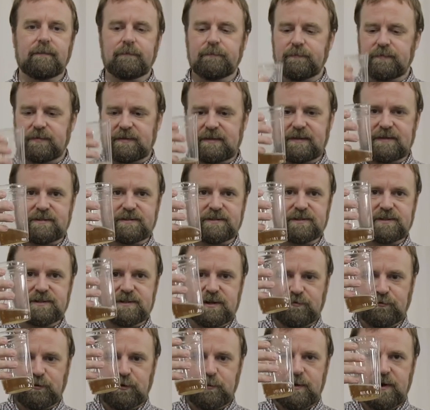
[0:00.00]
This is the
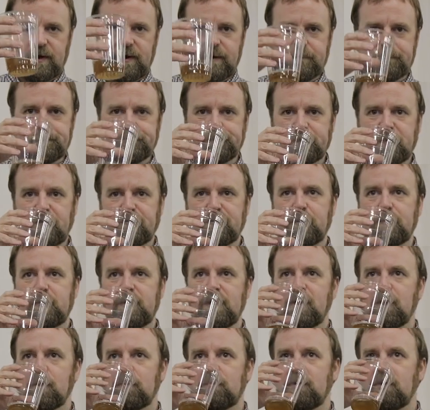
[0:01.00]
stuff we made off the
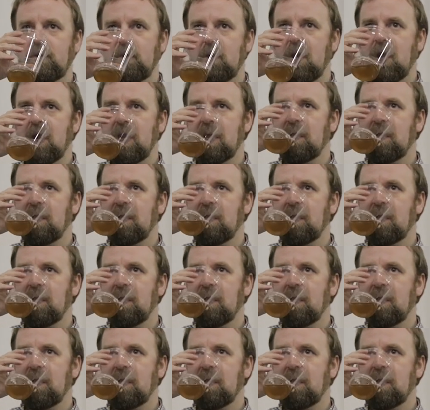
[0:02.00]
PicoBrew.